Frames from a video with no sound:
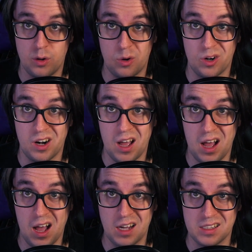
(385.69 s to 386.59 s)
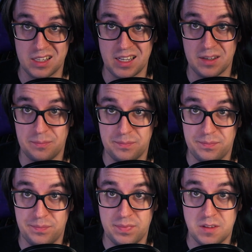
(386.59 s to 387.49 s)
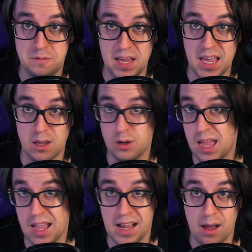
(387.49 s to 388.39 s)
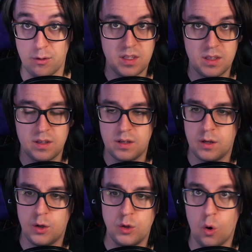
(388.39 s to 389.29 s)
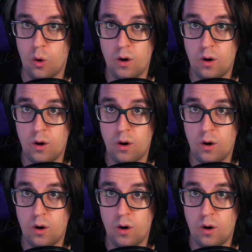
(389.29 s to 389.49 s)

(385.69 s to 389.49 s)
or ugly Fey hang out. Your